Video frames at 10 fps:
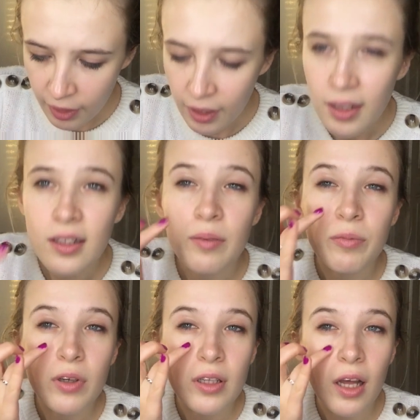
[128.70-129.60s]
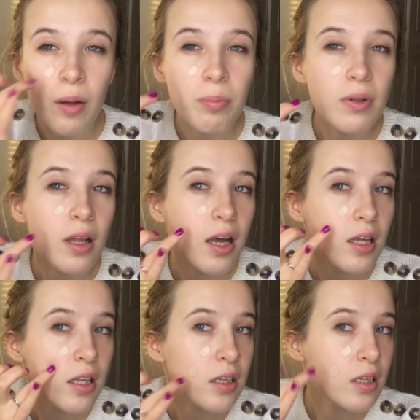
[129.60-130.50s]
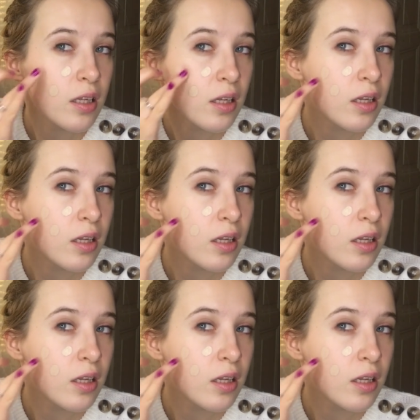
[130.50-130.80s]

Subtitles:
And I'm gonna apply it